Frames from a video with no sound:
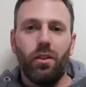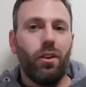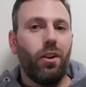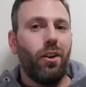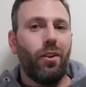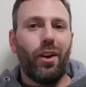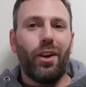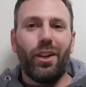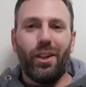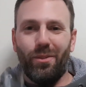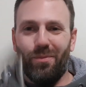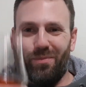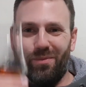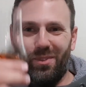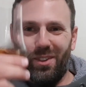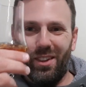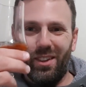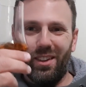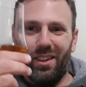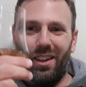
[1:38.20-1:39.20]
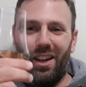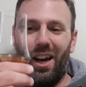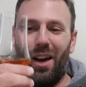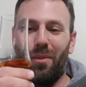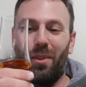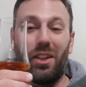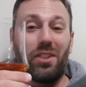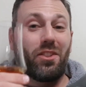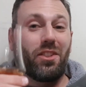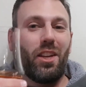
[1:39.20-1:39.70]
alrighty, uh,
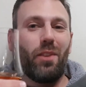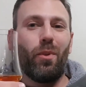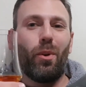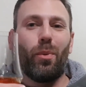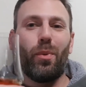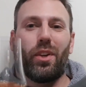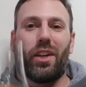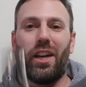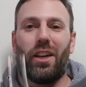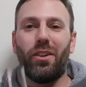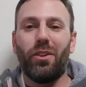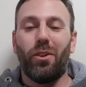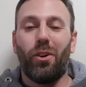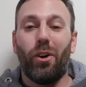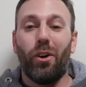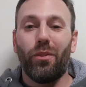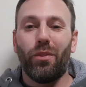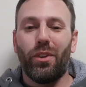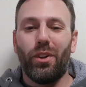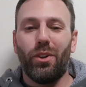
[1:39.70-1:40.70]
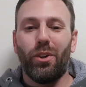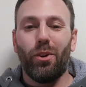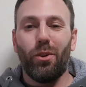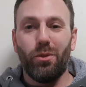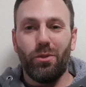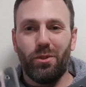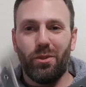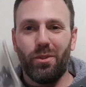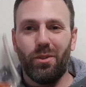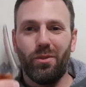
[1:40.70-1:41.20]
let's see what we get on the
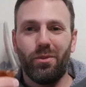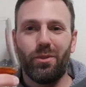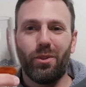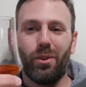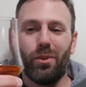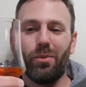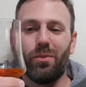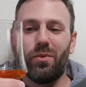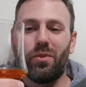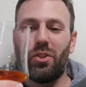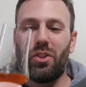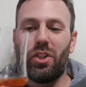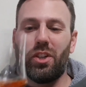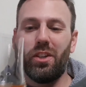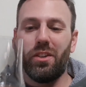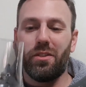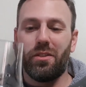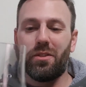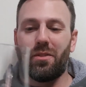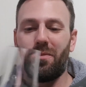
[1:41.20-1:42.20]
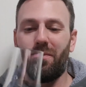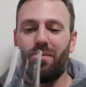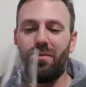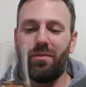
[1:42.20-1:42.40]
nose. So, cheers.